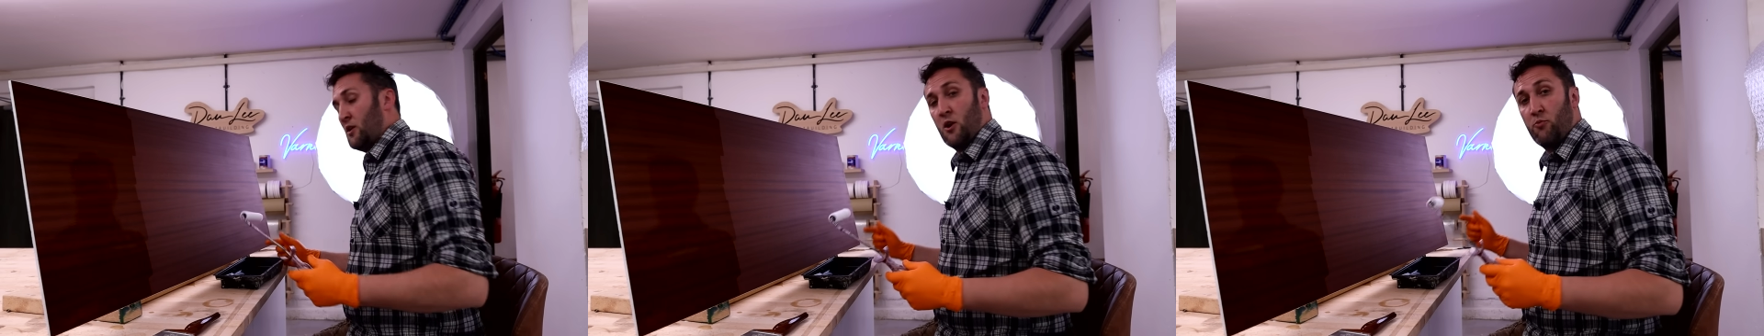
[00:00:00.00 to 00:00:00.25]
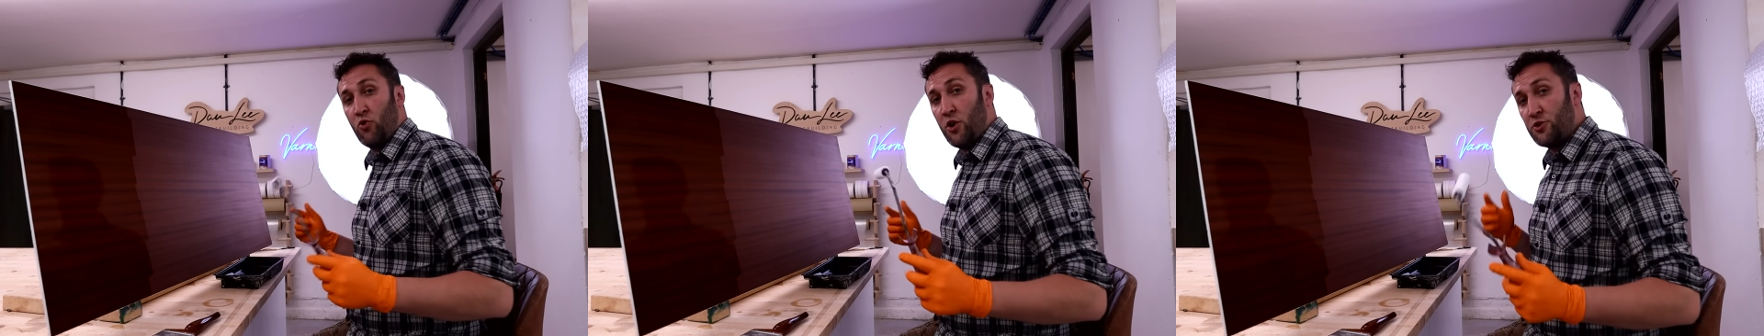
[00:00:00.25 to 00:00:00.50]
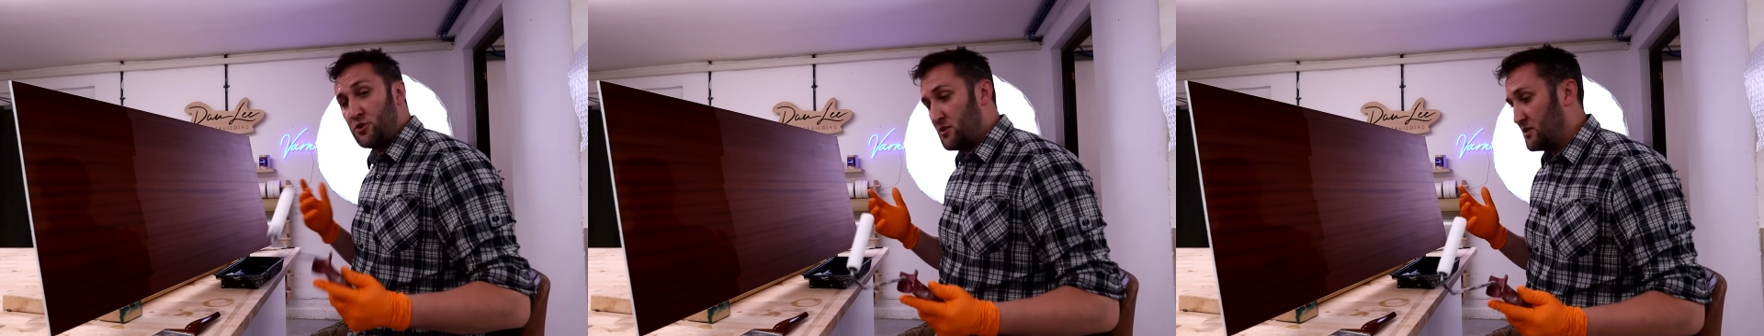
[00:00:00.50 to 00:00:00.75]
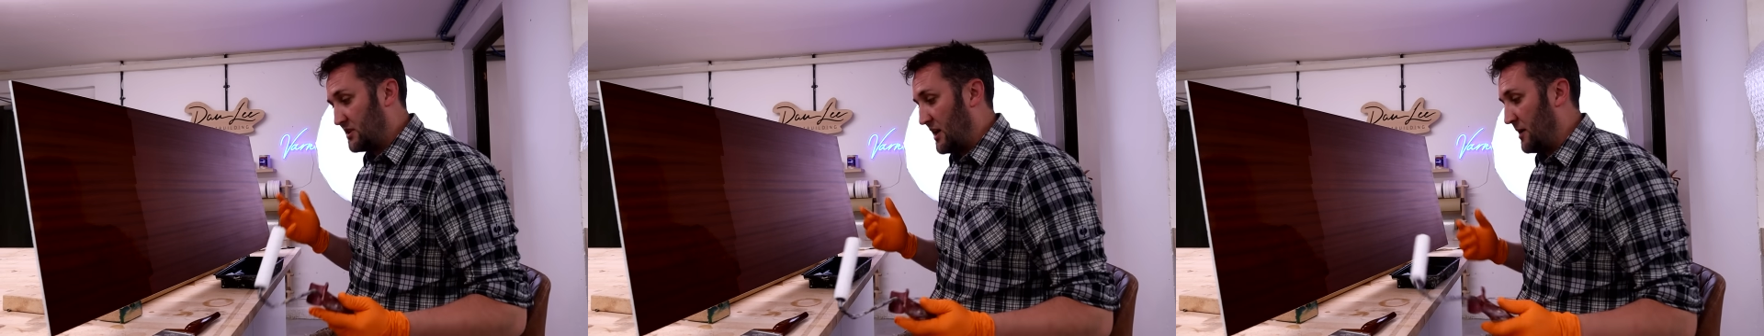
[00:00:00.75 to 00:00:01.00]
brush.
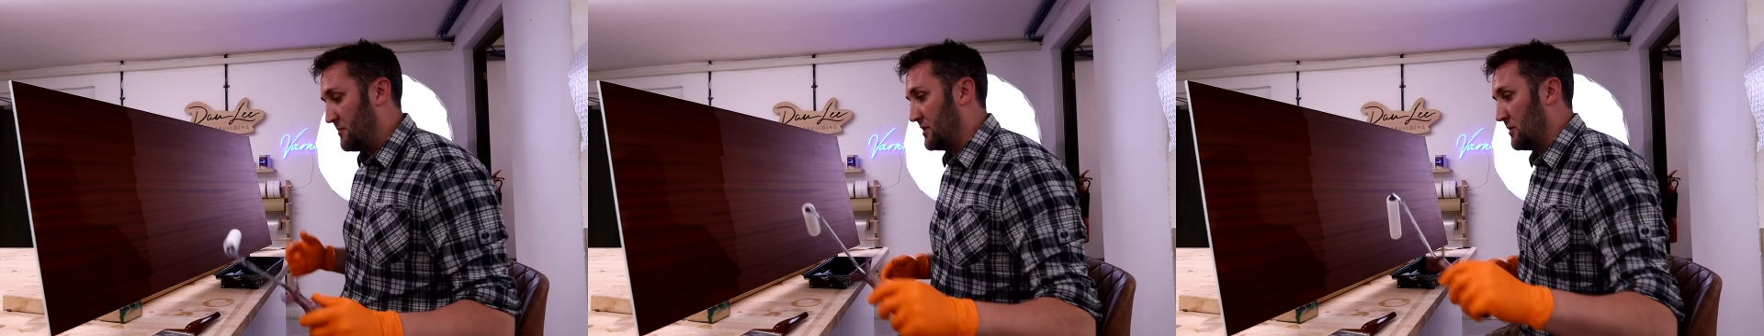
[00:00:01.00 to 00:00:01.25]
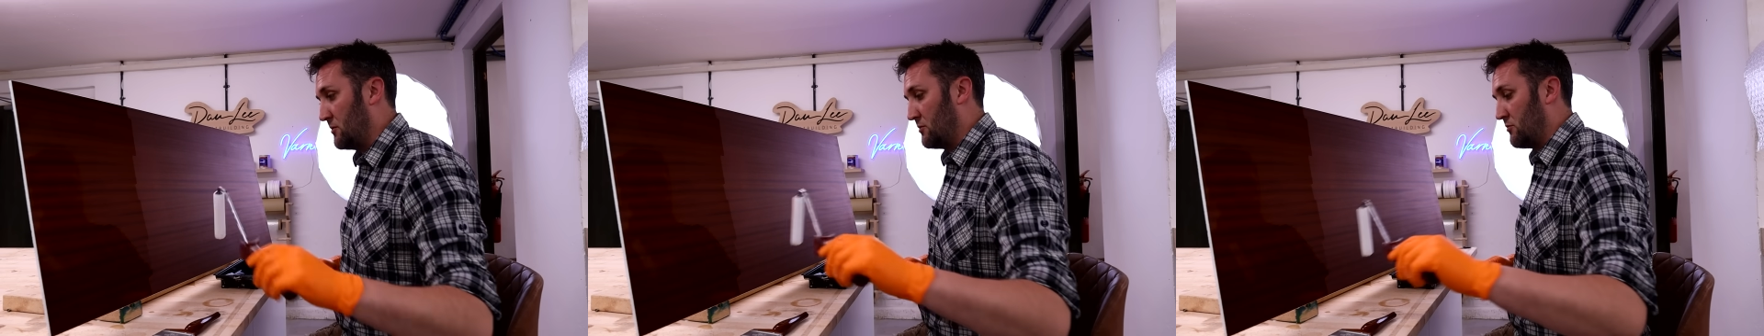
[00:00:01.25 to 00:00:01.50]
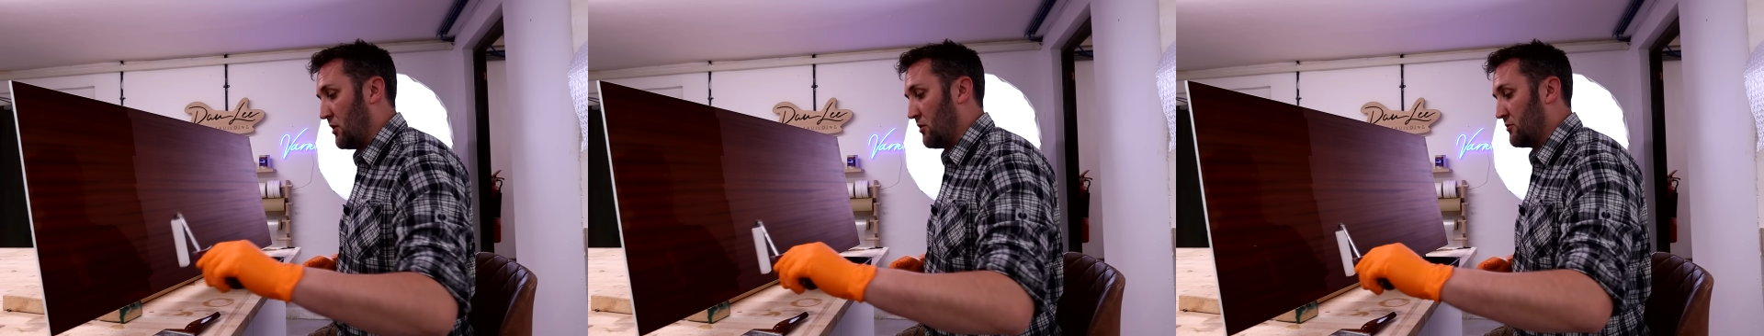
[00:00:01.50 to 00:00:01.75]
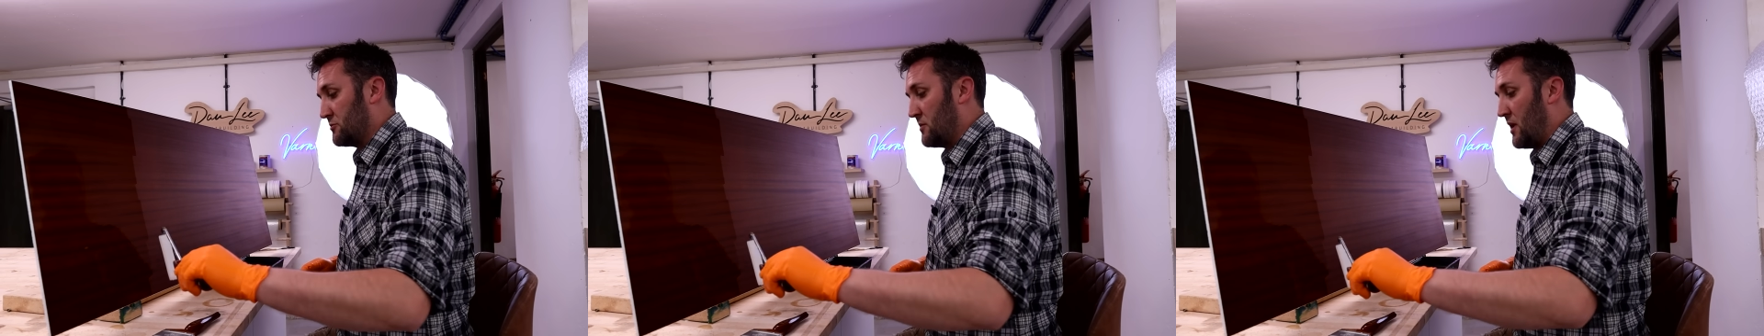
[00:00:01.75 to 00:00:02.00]
This can be done with a
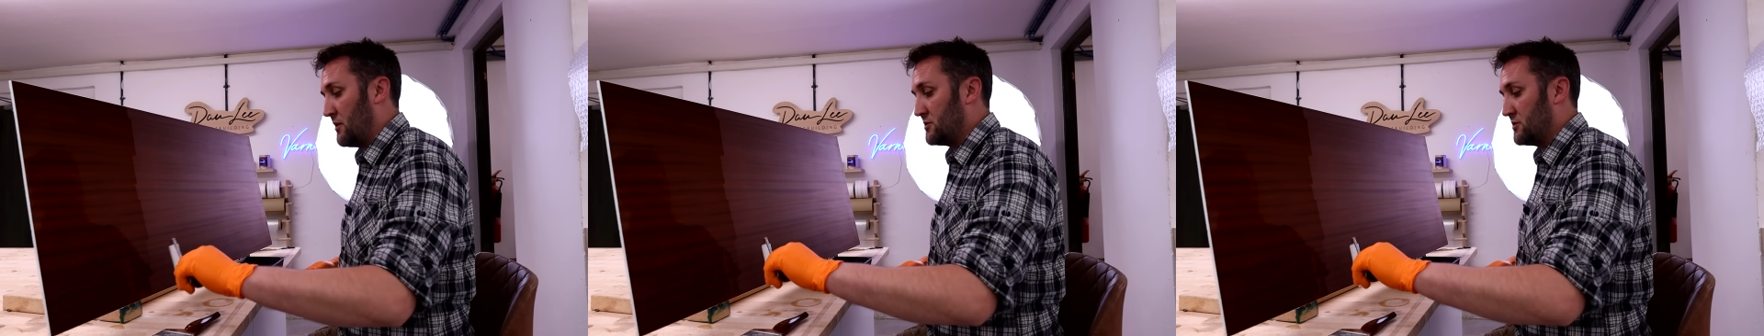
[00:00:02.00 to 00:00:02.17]
roller as well.